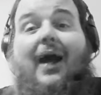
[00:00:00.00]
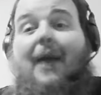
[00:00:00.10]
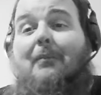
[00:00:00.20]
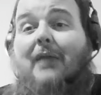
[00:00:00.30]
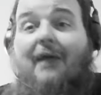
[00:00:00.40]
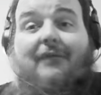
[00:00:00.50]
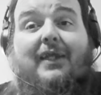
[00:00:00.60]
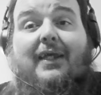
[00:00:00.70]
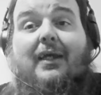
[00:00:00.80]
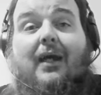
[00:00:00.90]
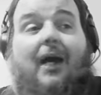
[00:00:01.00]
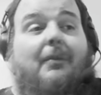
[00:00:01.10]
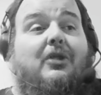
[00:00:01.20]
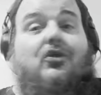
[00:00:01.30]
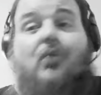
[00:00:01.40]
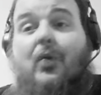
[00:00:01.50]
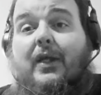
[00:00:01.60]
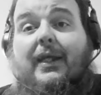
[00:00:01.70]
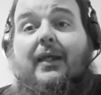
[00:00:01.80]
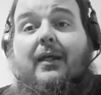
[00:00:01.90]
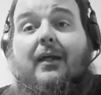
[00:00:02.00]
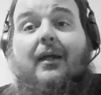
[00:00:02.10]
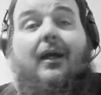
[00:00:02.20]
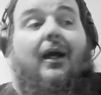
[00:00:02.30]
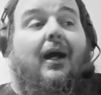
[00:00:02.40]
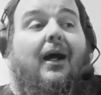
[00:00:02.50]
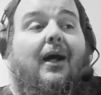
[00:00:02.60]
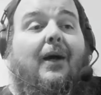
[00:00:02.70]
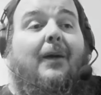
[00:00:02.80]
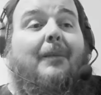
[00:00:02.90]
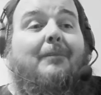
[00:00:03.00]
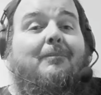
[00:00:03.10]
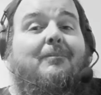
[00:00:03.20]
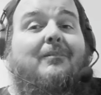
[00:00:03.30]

I'm loving it. I'm enjoying it. Um,